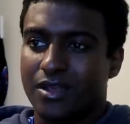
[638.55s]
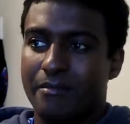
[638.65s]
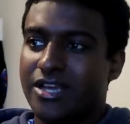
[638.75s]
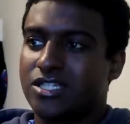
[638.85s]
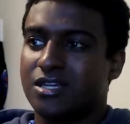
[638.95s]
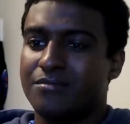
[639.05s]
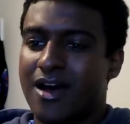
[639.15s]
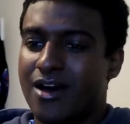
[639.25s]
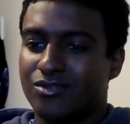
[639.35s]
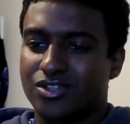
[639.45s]
Mason
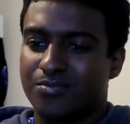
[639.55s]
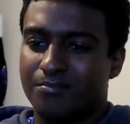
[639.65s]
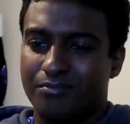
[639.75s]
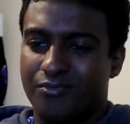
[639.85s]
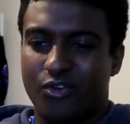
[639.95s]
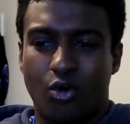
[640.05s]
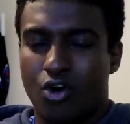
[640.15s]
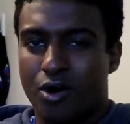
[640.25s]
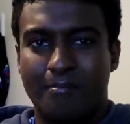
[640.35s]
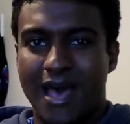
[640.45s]
Mount,
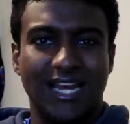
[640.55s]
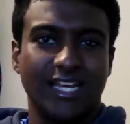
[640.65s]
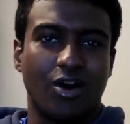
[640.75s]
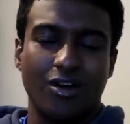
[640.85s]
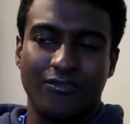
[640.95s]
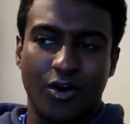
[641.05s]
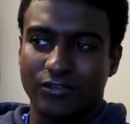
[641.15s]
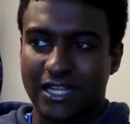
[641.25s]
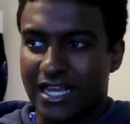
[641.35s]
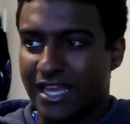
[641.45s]
4. Barely got
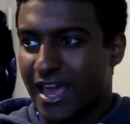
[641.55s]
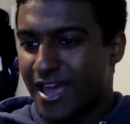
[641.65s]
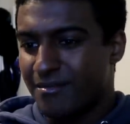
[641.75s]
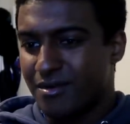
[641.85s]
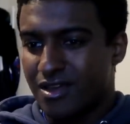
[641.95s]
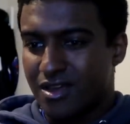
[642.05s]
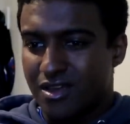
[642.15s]
involved in the game.